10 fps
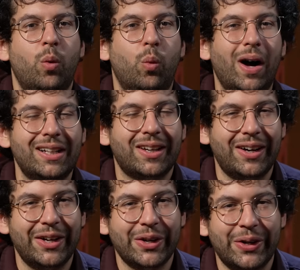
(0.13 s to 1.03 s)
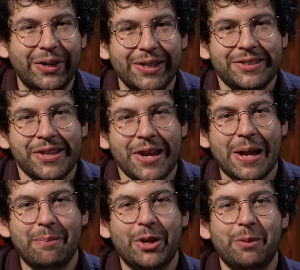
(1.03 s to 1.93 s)
Wildcard are a
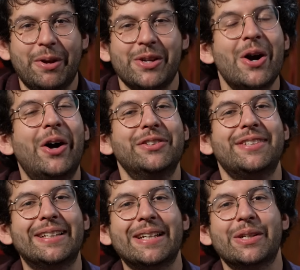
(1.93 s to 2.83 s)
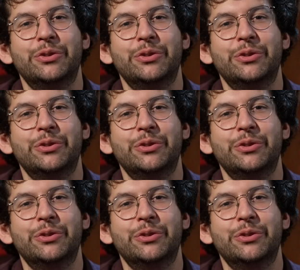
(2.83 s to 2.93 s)
team that have been constantly